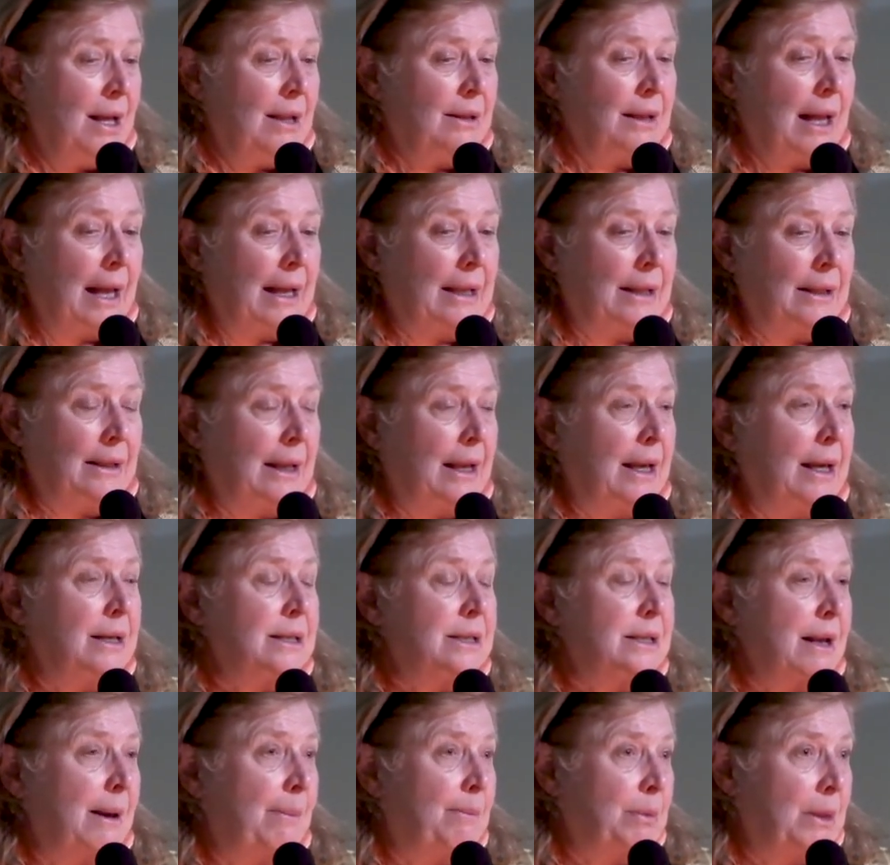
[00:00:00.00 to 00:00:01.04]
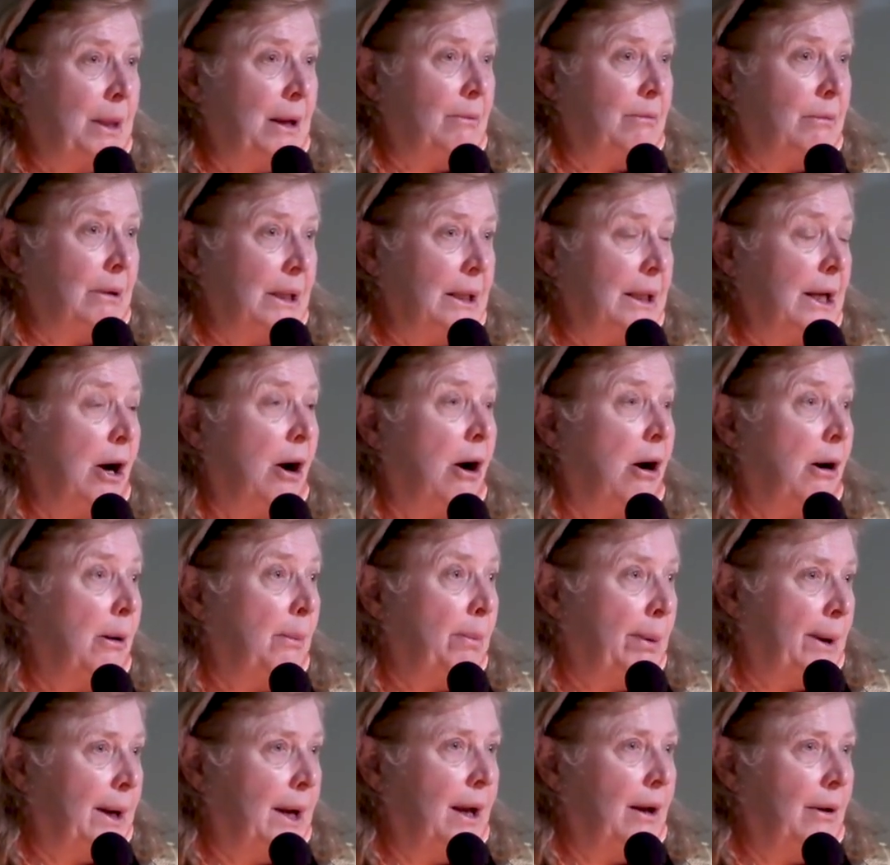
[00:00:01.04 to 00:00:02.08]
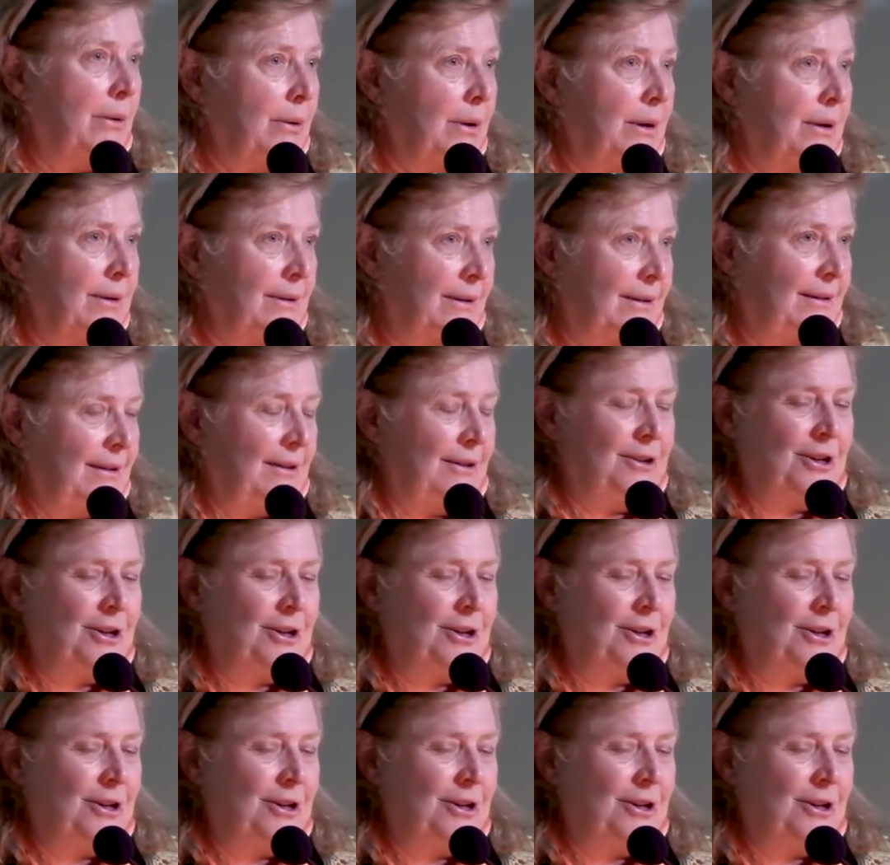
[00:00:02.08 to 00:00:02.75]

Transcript: likely, except there really are pagodas in